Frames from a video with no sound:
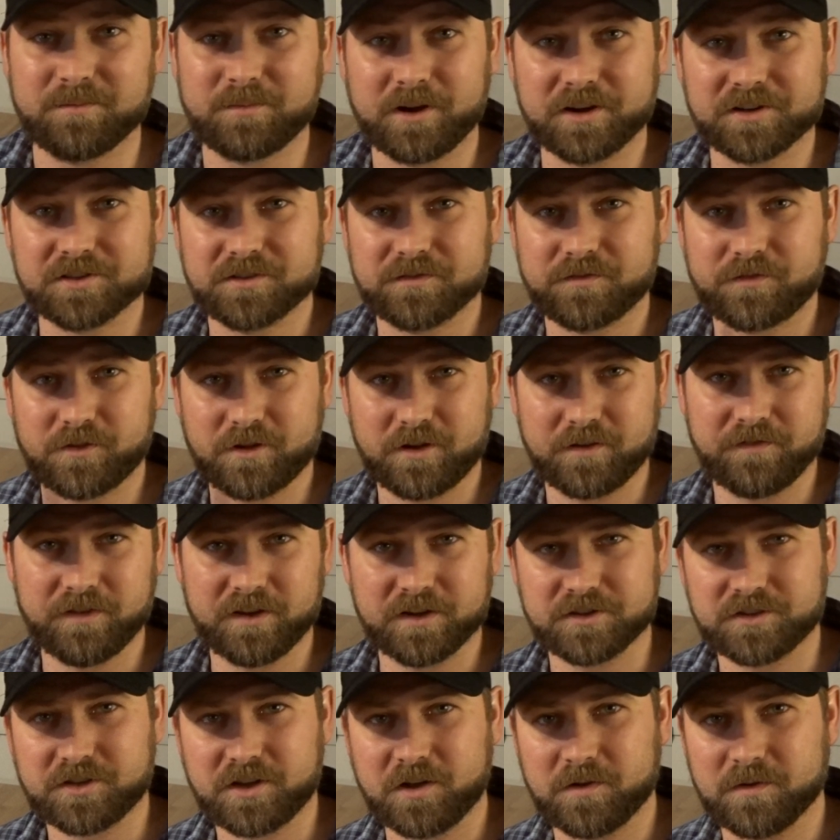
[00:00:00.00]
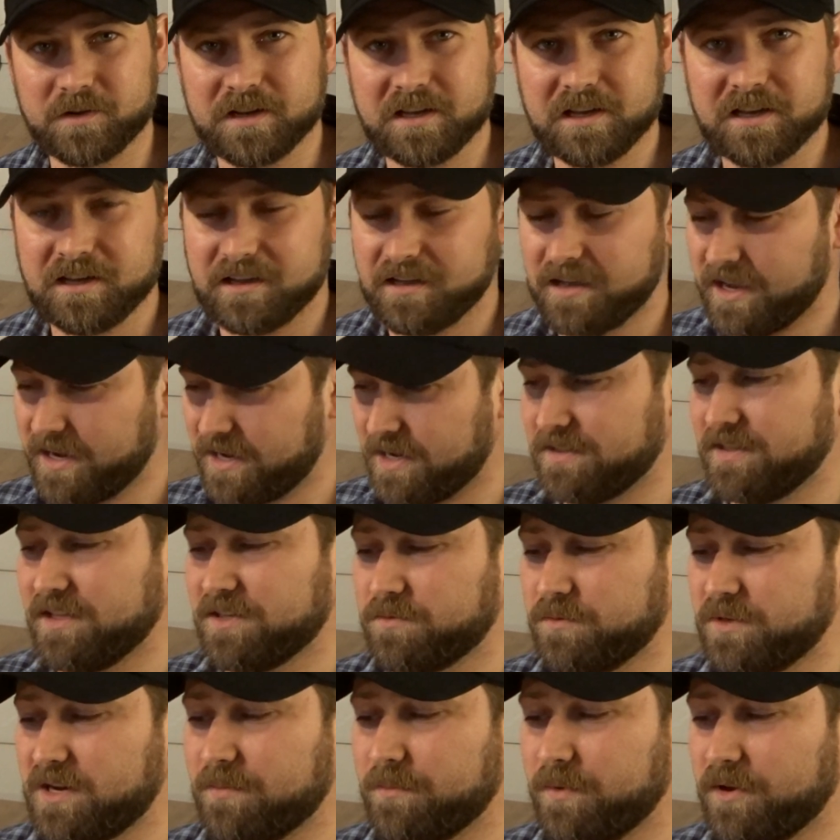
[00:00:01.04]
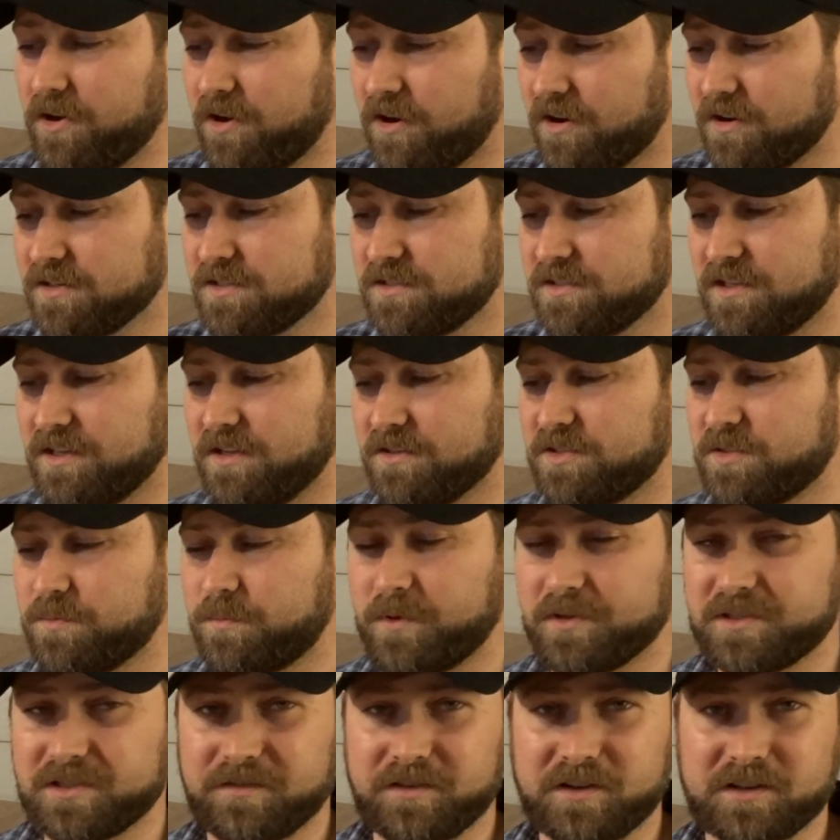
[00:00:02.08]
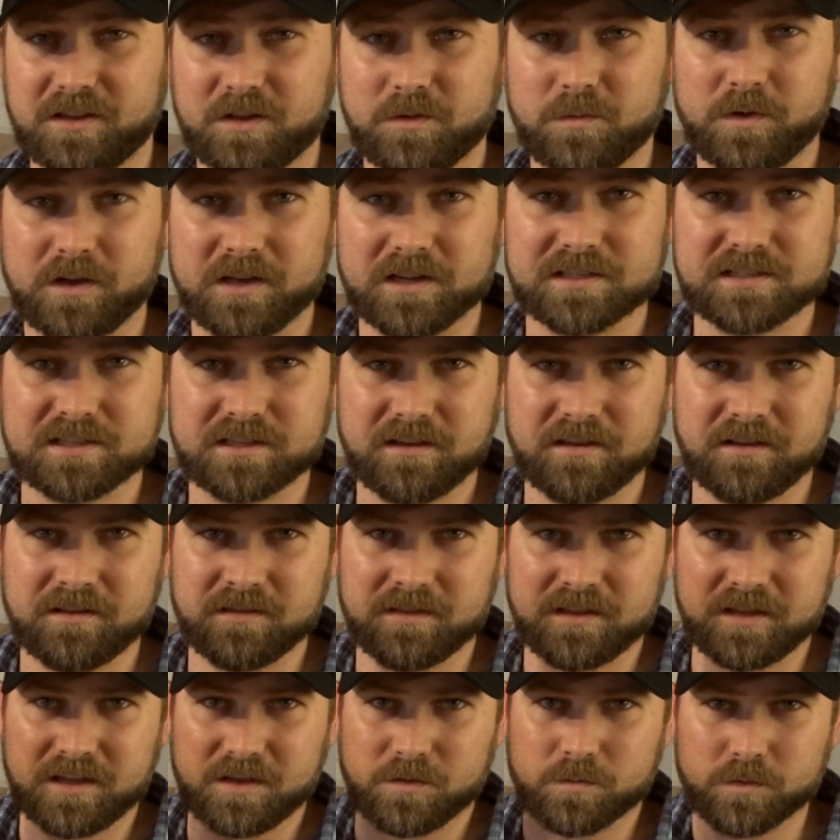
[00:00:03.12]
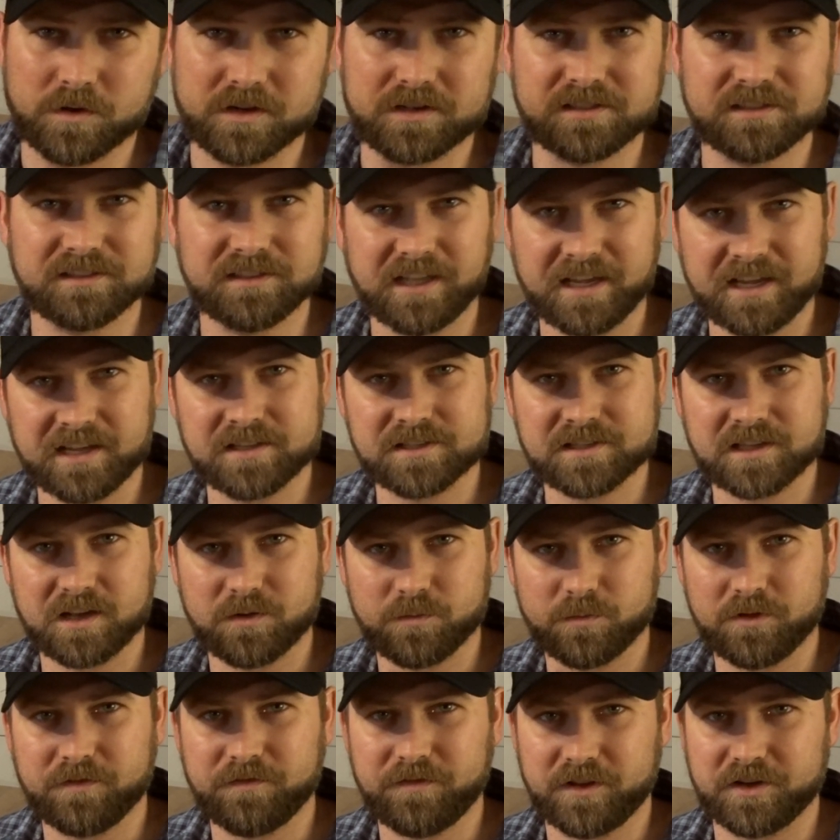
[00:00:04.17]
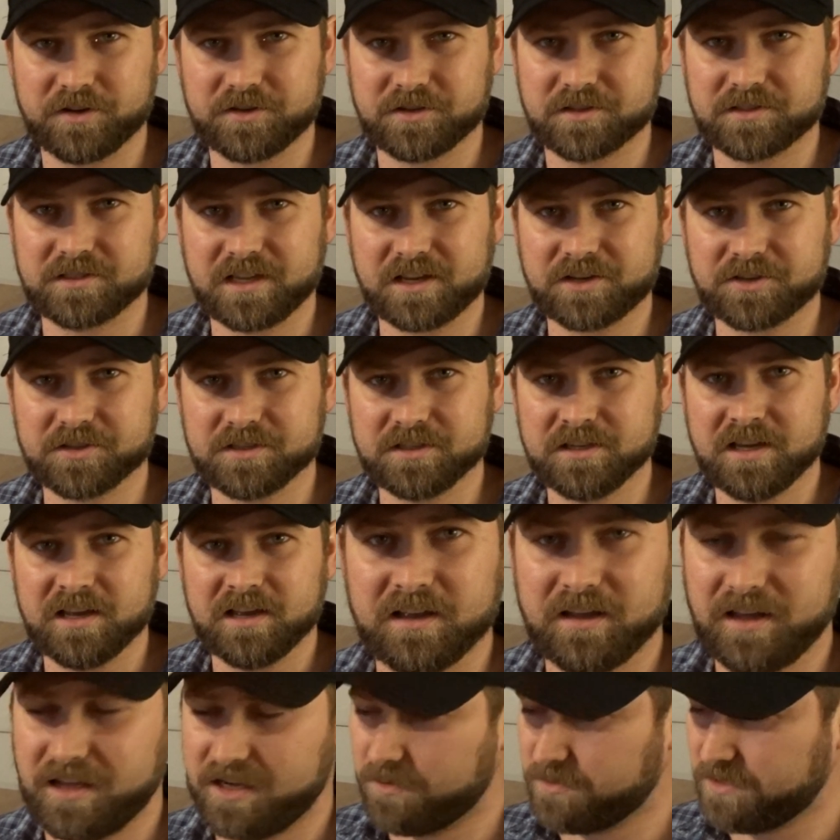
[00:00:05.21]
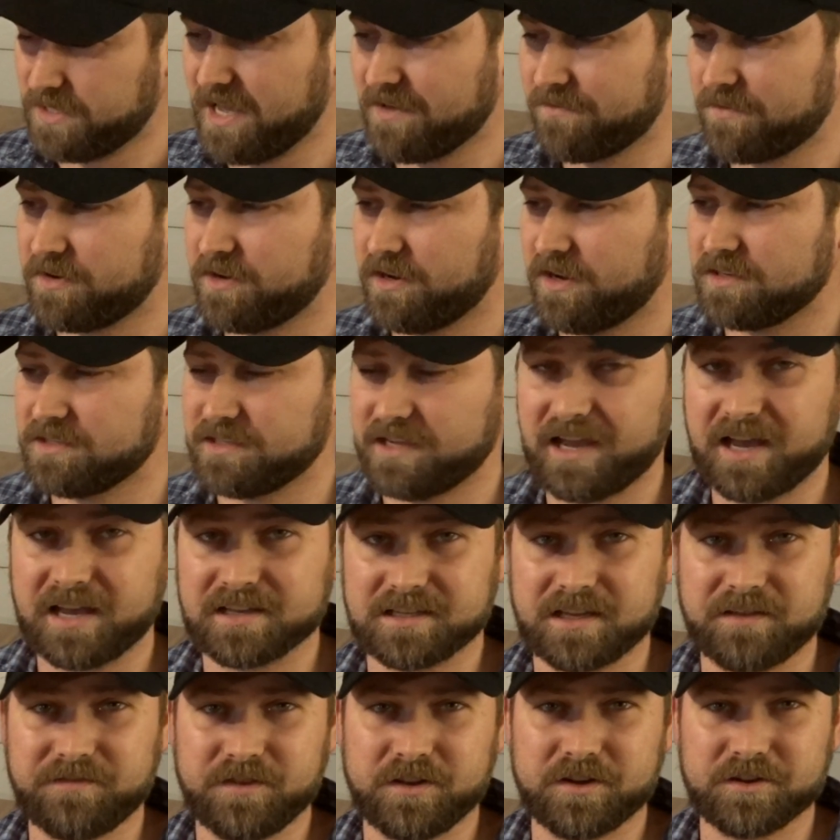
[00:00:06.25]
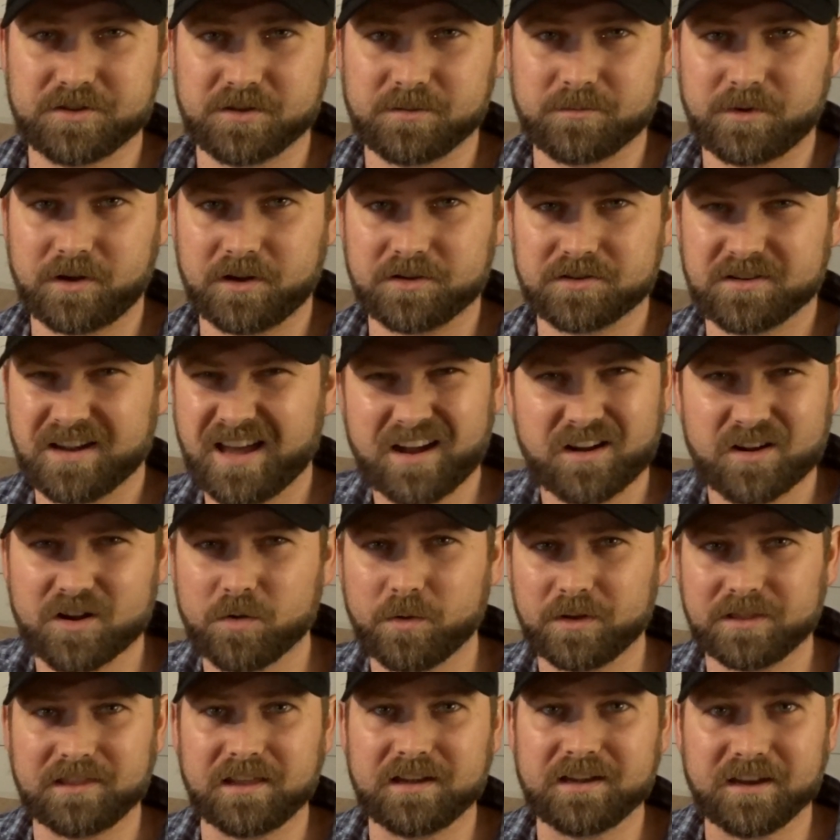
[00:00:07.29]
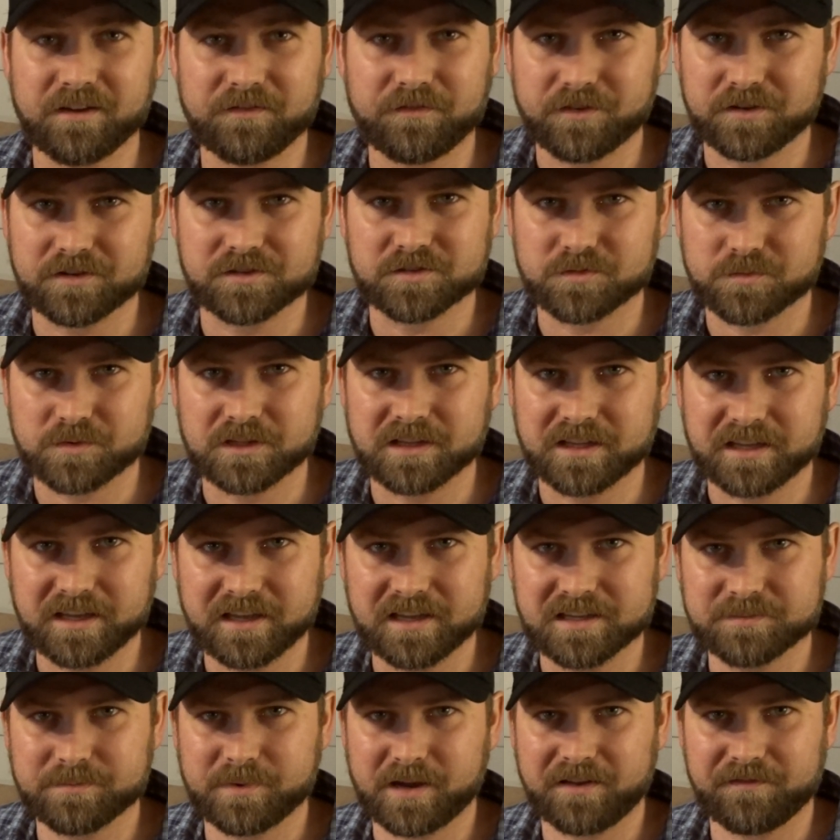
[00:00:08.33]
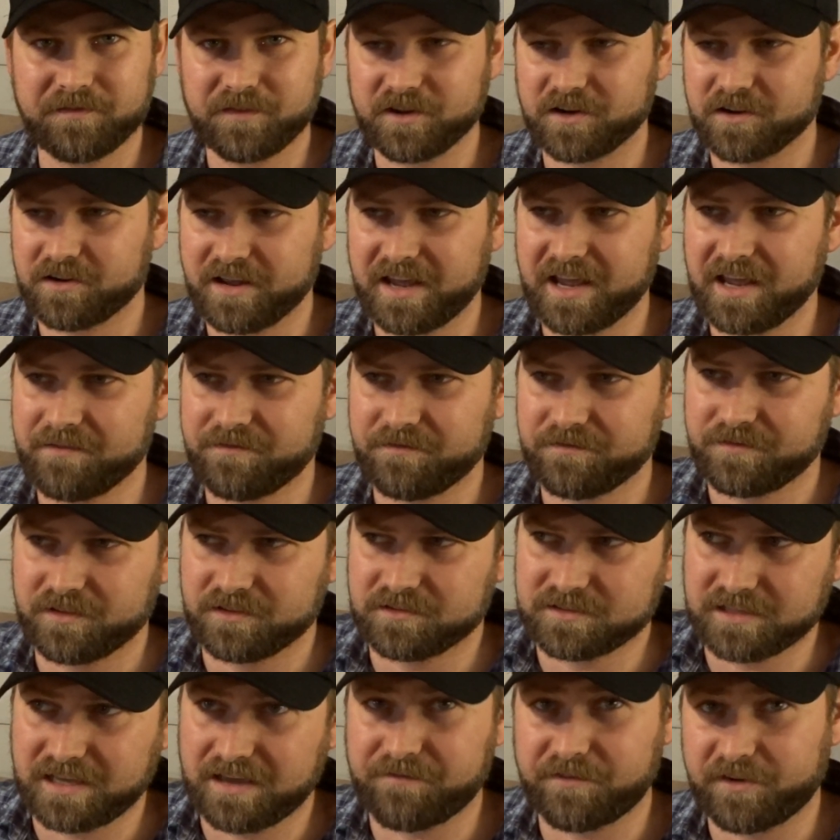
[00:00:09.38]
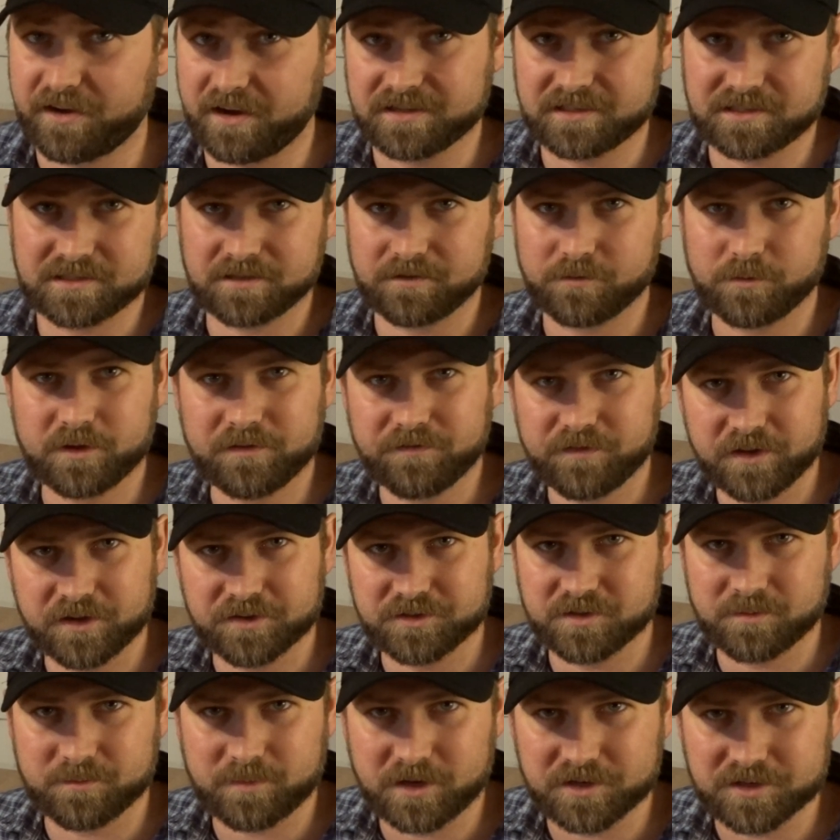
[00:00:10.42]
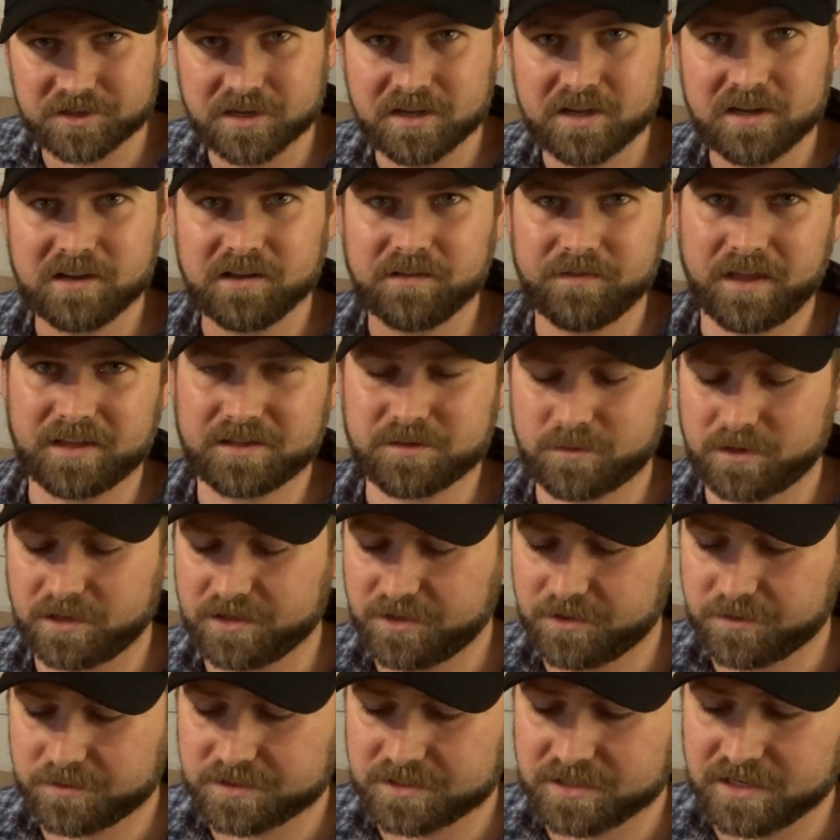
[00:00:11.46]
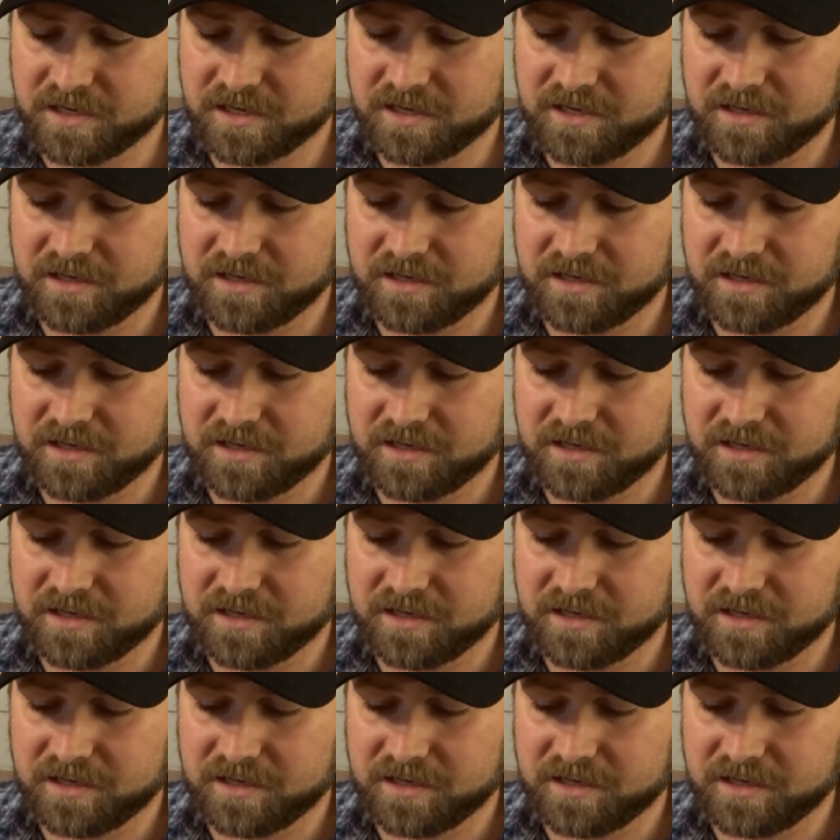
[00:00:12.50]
brush for your finish coat. I got this one at Menards. It specifically was in the wood stains and wood finishes section, and it was advertised as a finishing brush. I don't know what the difference really is, but I figured, hey, if it's advertised as a wood finishing brush, that's what I'll use.